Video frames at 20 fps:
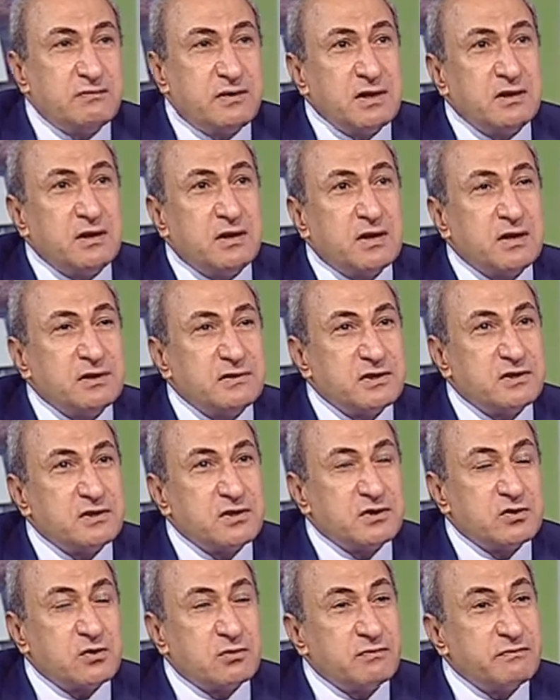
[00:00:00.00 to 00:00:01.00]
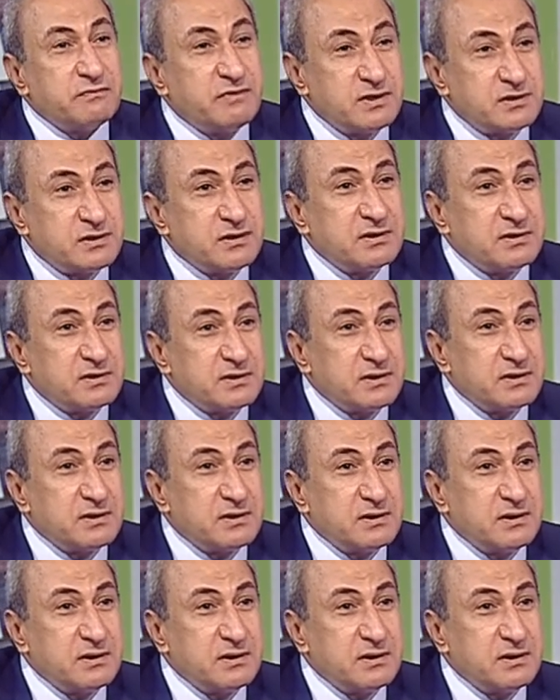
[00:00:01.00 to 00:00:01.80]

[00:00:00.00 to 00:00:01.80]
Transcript: finalizes his own visit